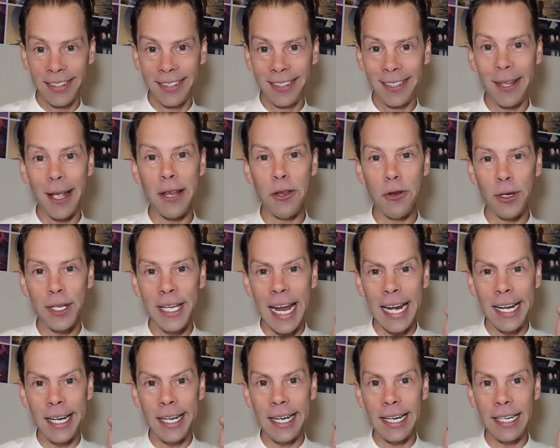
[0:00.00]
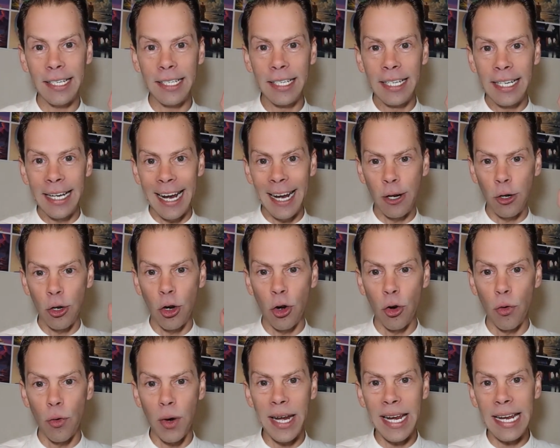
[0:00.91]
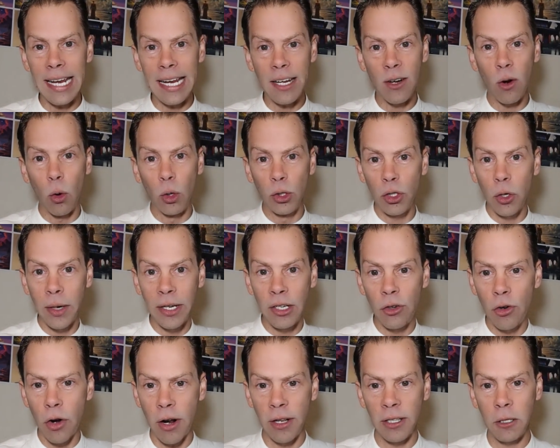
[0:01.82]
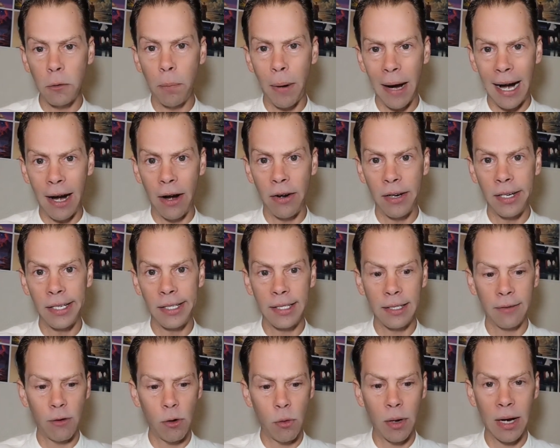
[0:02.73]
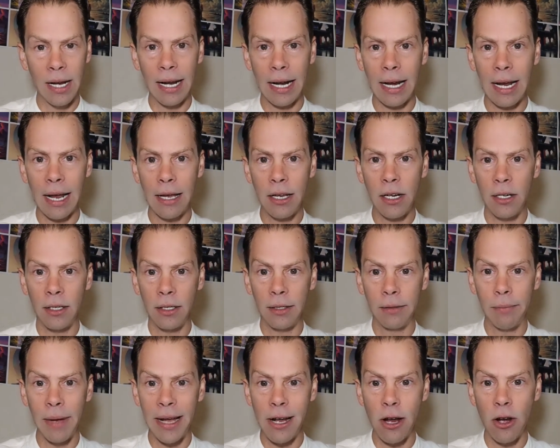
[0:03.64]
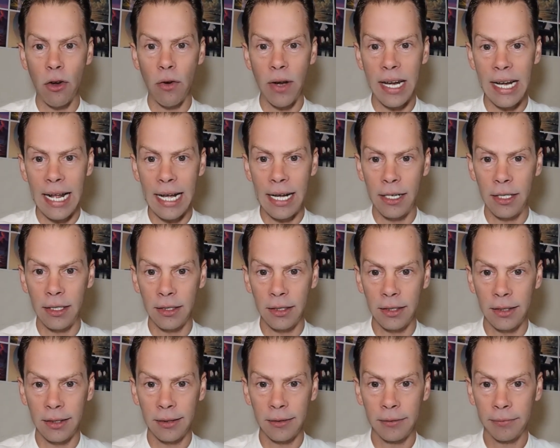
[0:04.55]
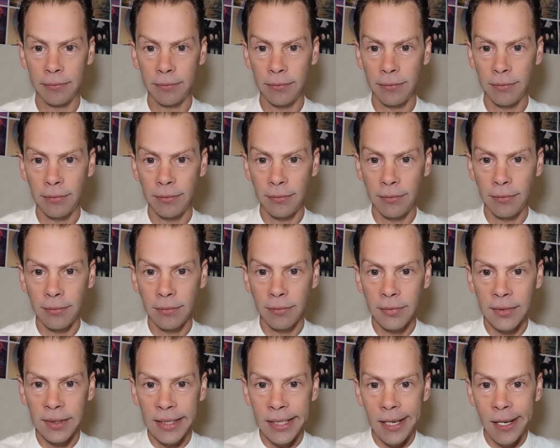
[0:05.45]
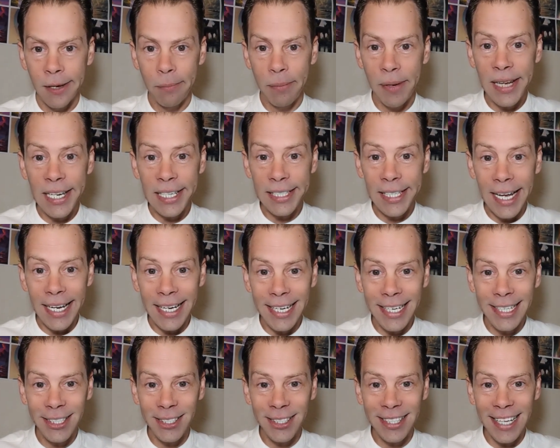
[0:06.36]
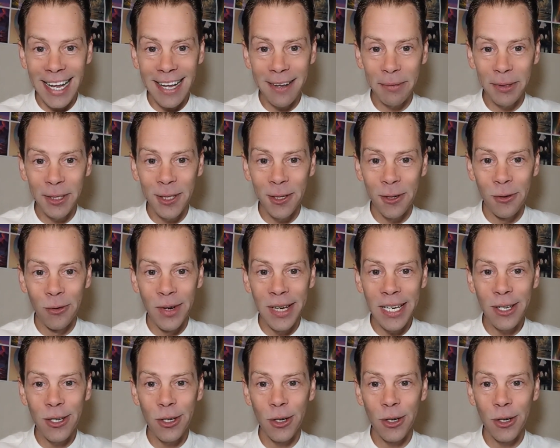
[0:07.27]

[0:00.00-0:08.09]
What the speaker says: Then you'd get it in green, also in transparent, if you want to, make a greenhouse. Being a psychic is just able to read